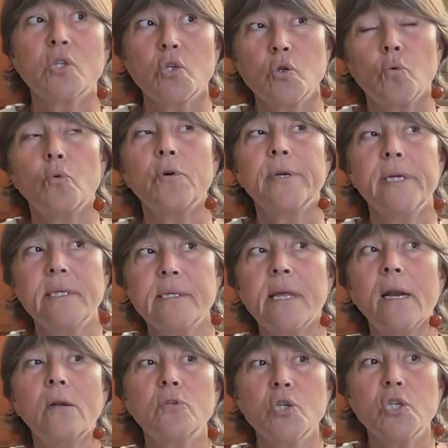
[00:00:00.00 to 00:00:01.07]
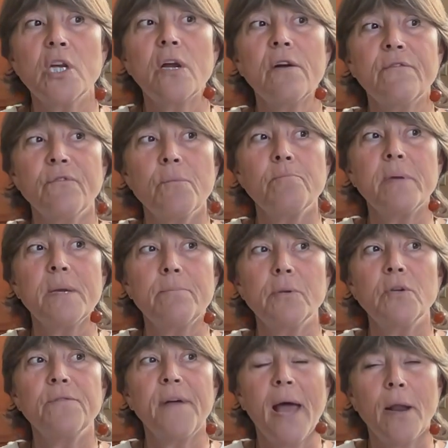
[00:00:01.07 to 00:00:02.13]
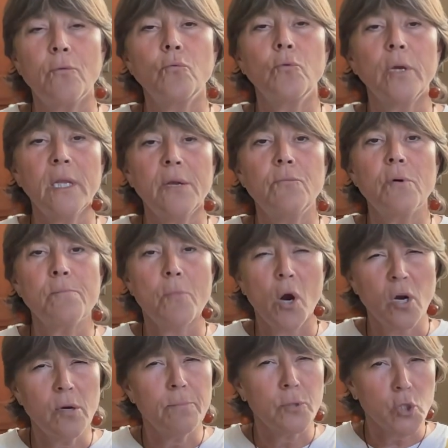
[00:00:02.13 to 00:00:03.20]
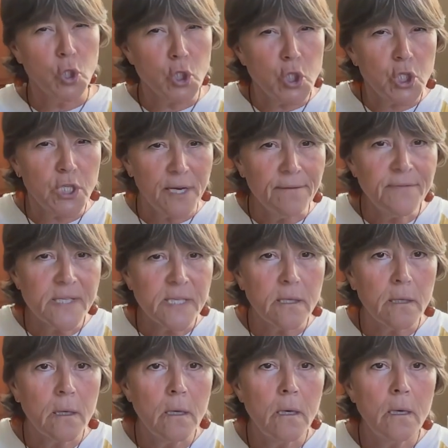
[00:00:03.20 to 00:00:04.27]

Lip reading: stories that I'll share from people who've had really remarkable shifts.